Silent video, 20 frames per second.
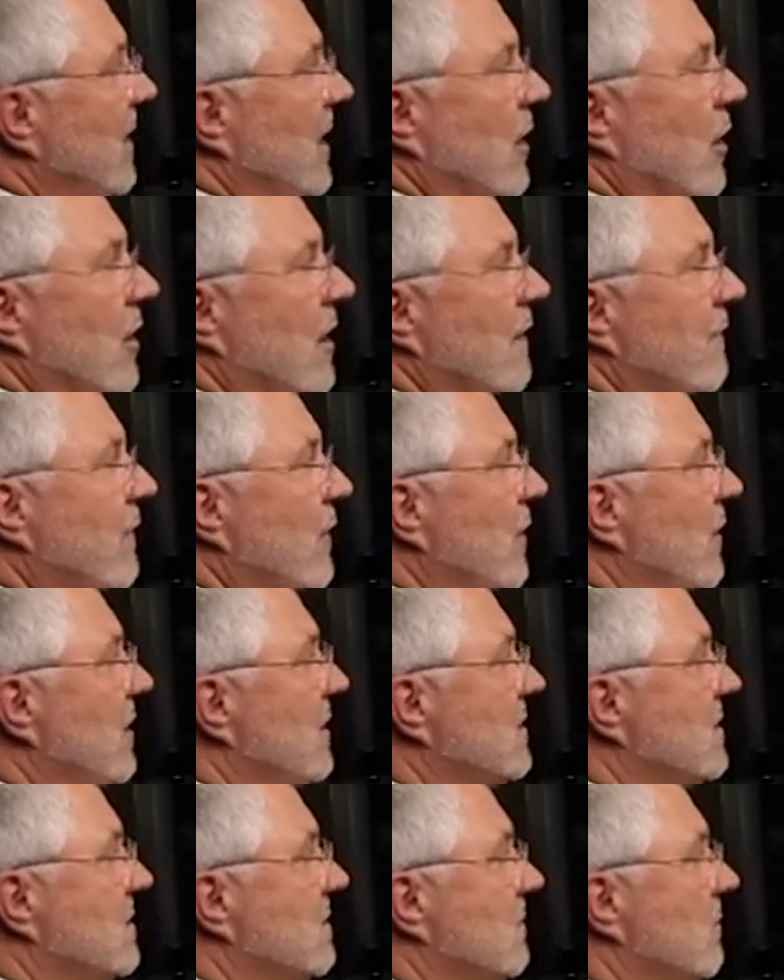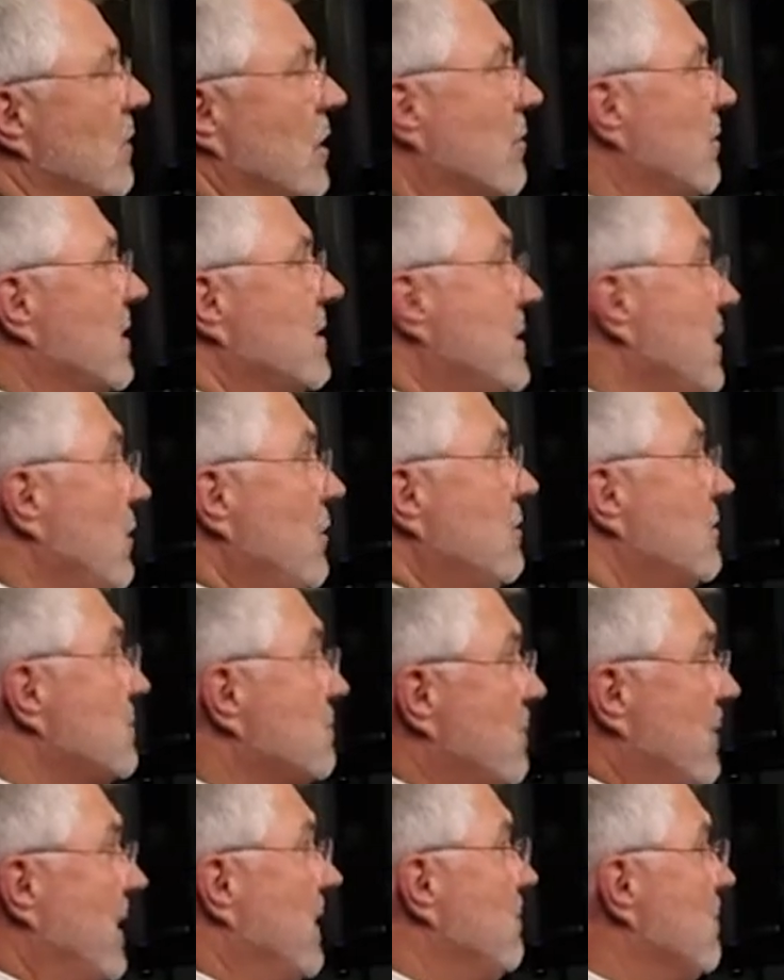All I've heard is we're going to continue to
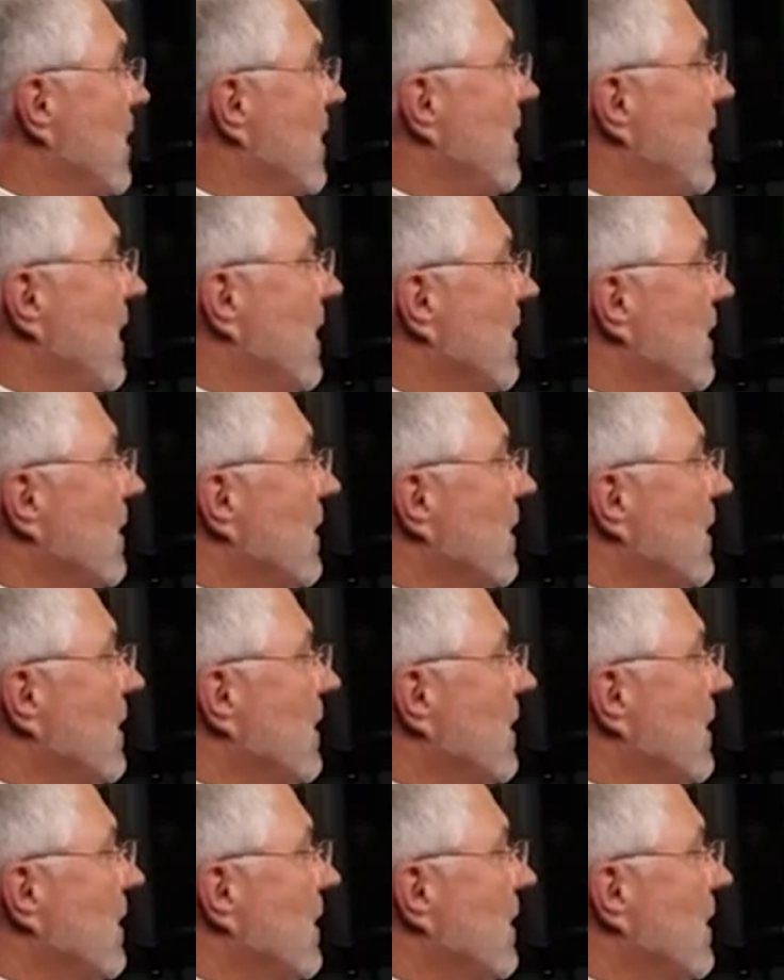spend money.